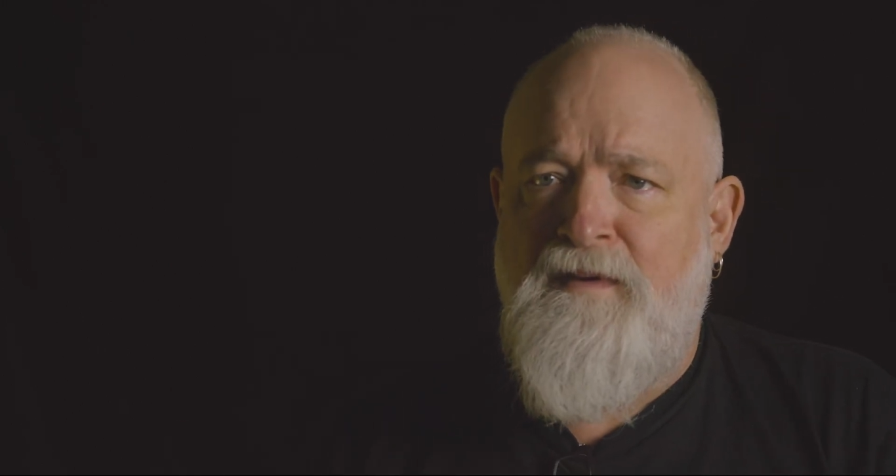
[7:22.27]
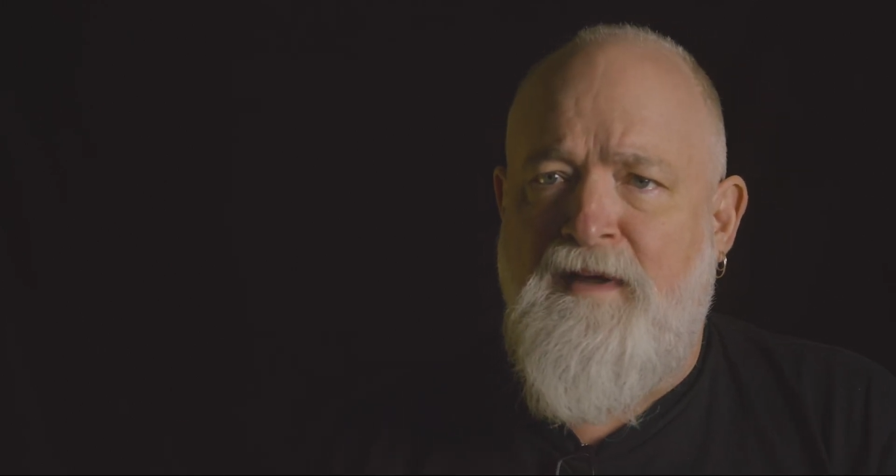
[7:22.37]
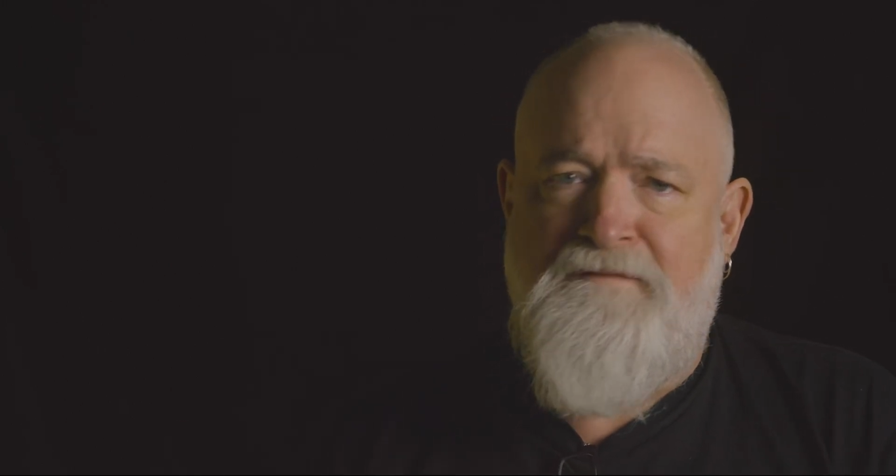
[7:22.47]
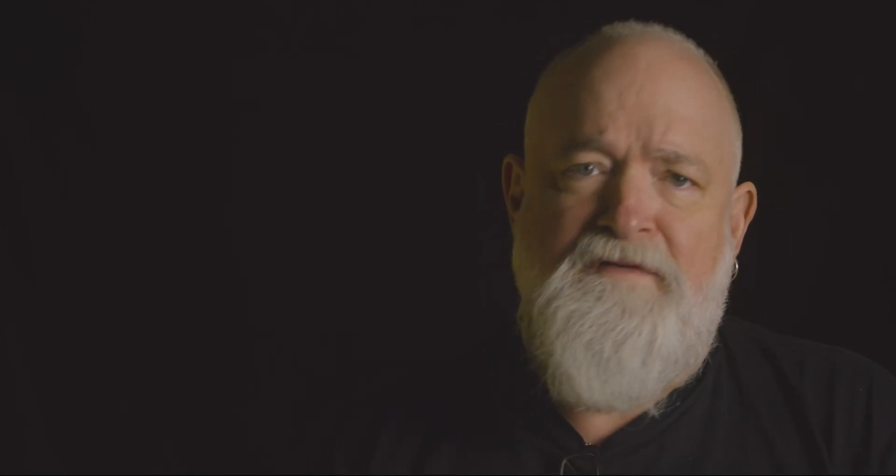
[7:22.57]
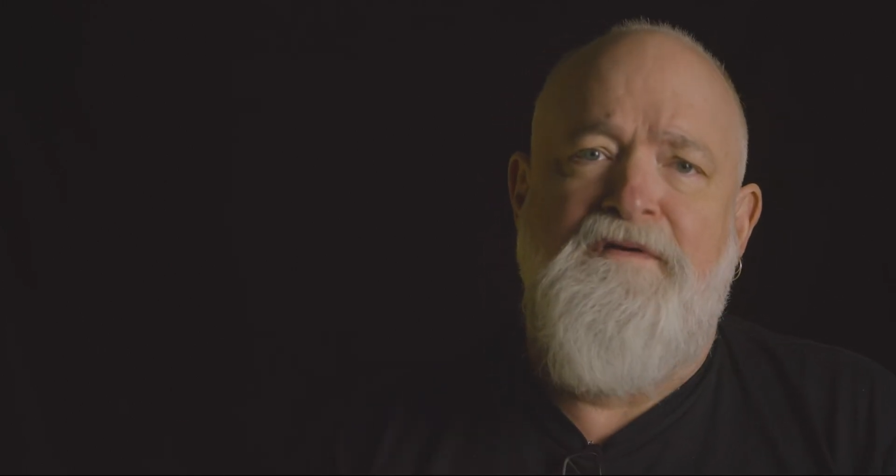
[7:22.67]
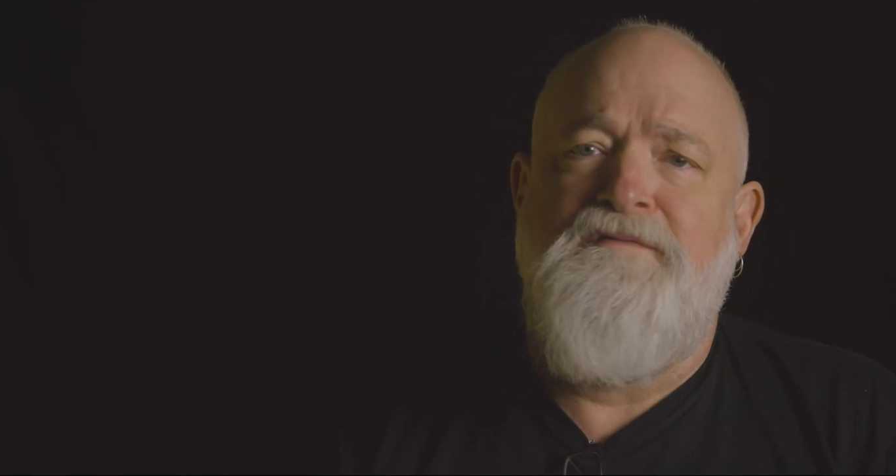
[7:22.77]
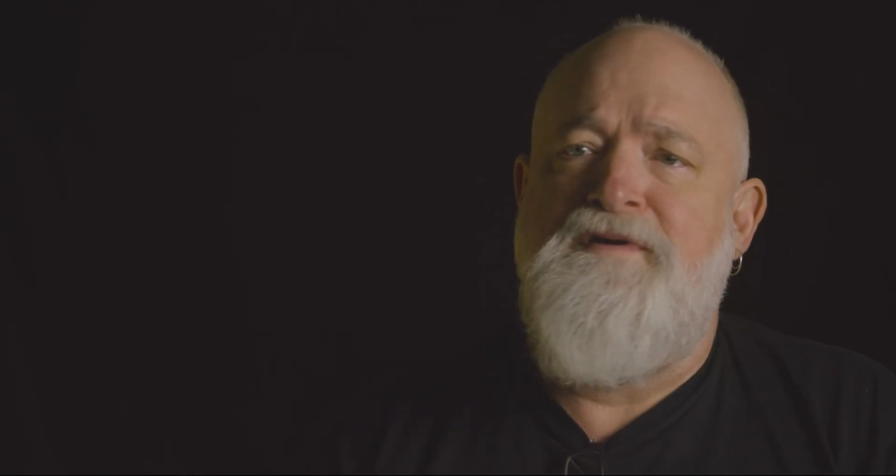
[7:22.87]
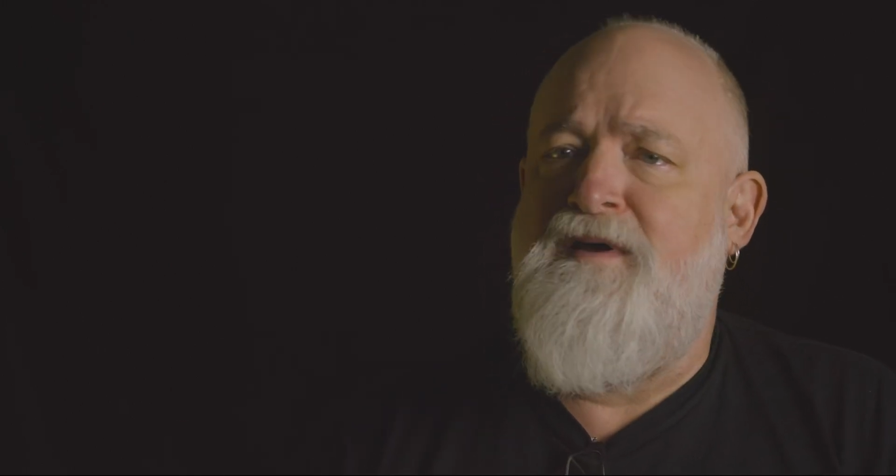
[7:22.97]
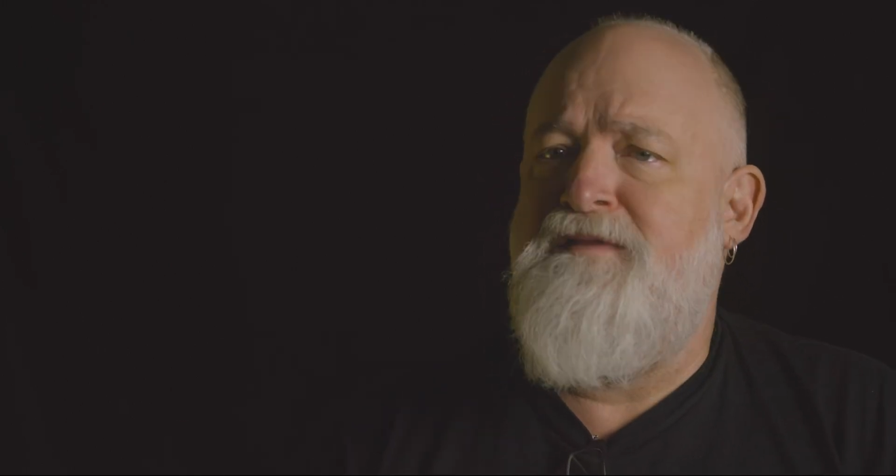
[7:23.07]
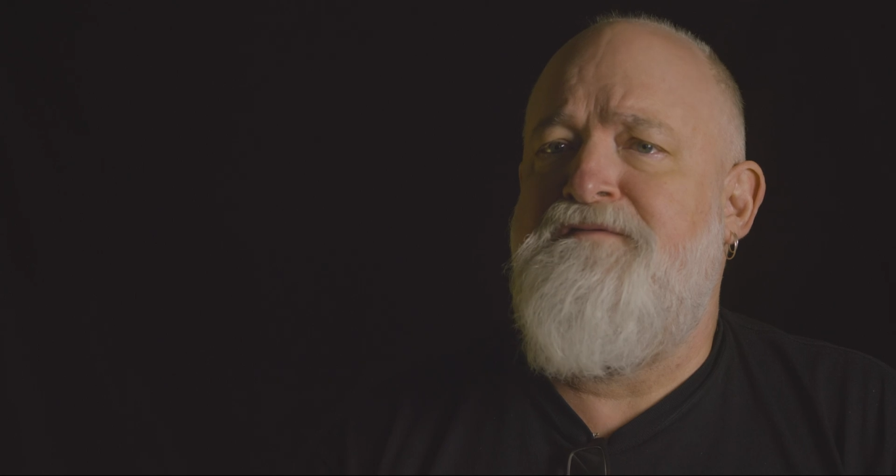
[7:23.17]
And if you've
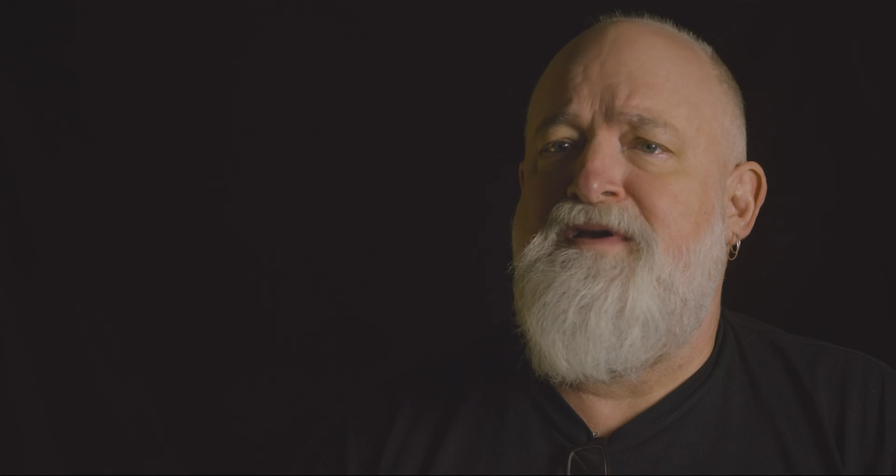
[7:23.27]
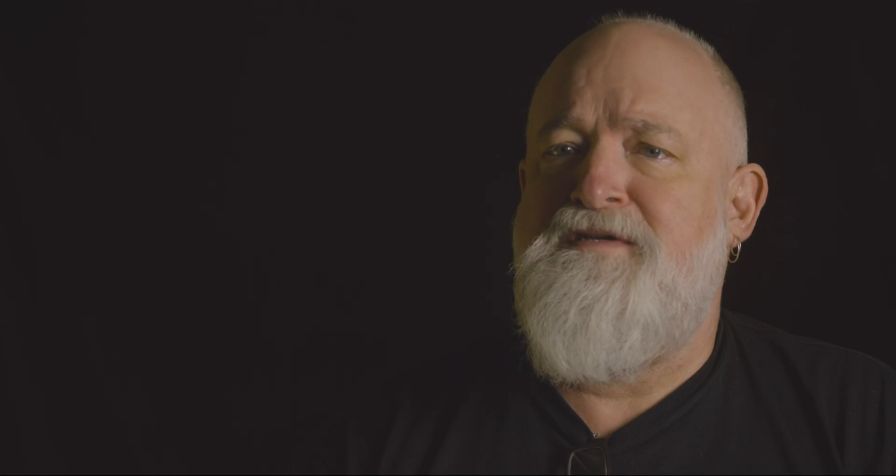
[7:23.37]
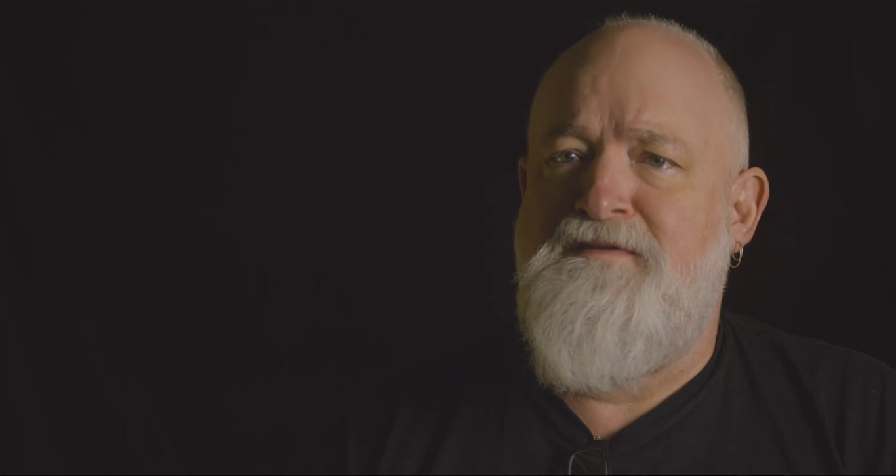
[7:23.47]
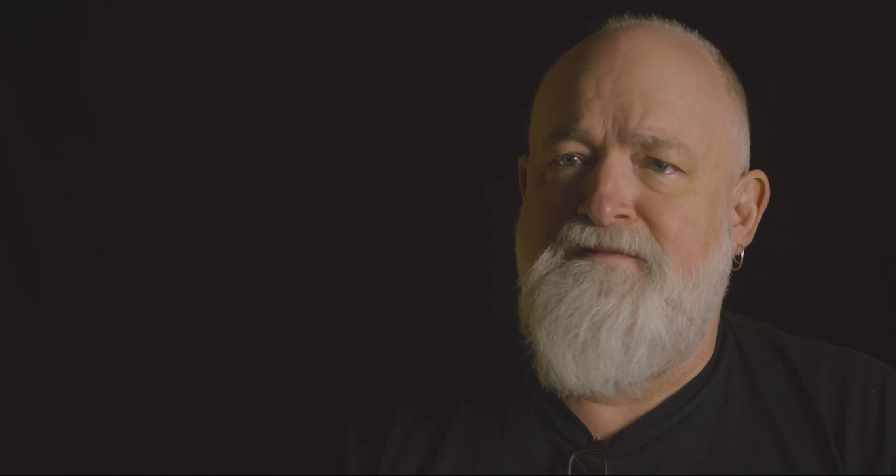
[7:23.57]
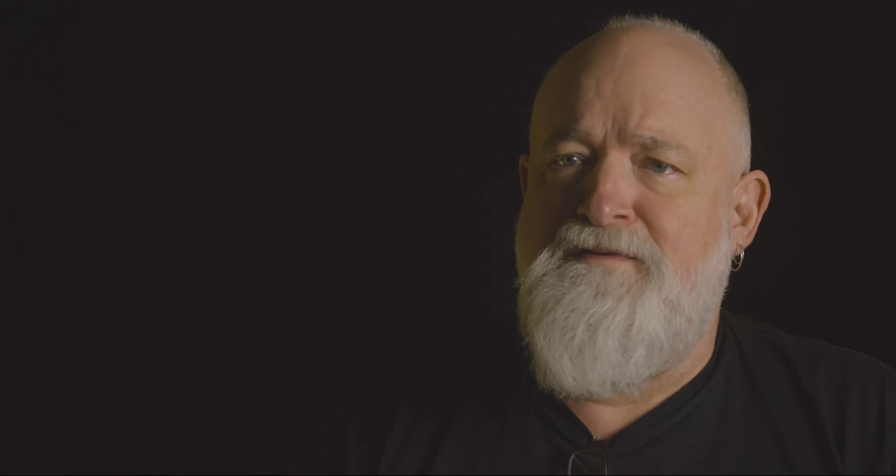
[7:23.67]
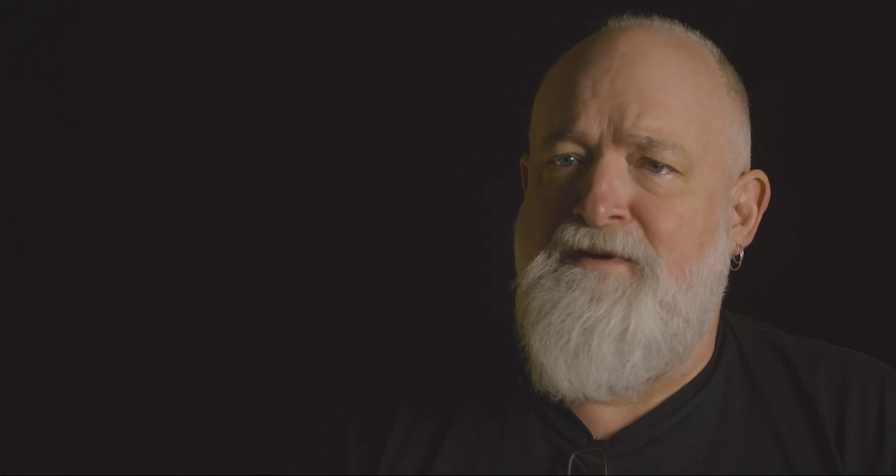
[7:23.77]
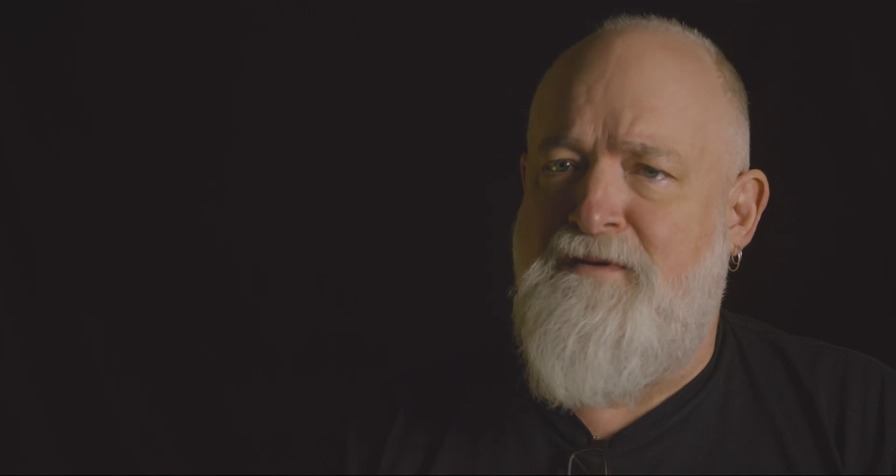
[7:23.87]
ever done the festival,